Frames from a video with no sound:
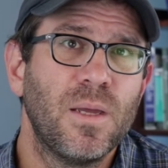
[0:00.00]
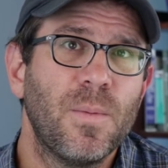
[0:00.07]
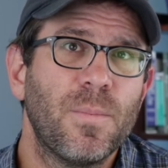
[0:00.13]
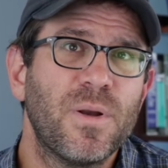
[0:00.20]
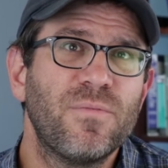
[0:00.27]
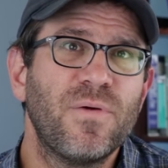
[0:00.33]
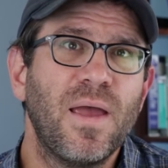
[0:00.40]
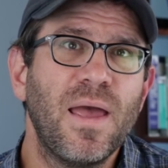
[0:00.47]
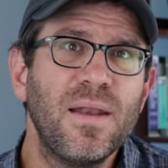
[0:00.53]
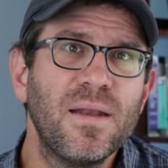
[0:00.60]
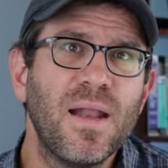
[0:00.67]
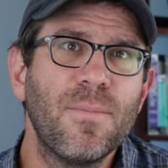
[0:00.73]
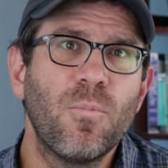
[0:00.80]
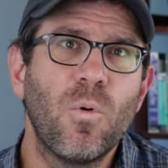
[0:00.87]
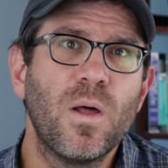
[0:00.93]
But if I ended
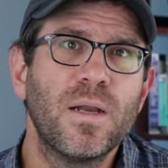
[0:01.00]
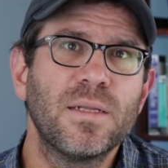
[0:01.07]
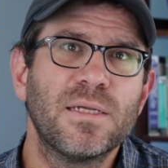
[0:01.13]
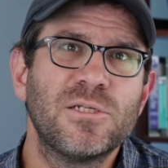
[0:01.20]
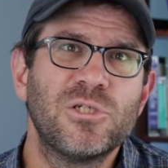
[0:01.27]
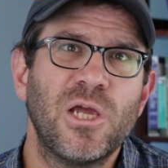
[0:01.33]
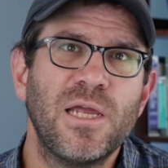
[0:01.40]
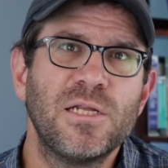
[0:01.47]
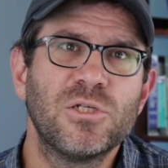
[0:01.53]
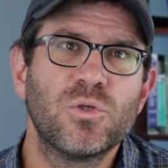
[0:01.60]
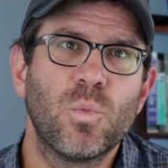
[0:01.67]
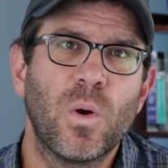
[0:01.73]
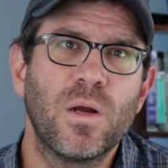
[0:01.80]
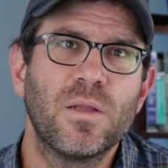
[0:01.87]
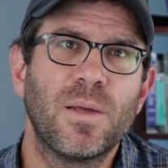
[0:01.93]
up wanting to change
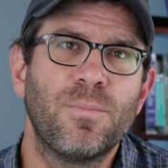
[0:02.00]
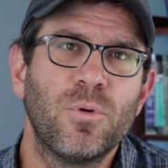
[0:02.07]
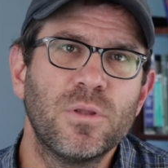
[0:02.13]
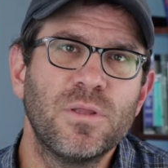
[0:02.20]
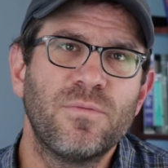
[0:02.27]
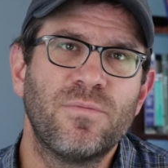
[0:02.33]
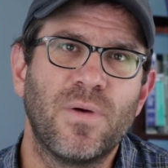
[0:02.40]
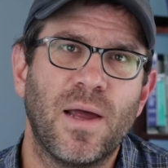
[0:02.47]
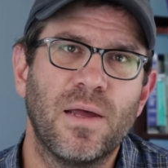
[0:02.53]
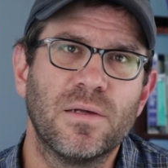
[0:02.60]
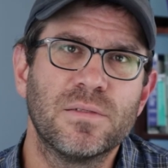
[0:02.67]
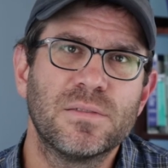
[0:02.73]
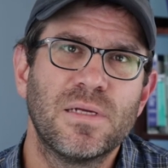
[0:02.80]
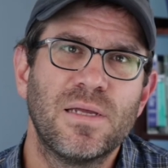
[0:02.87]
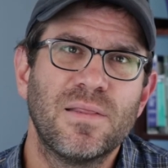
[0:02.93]
where I put the
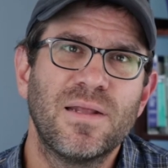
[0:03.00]
files,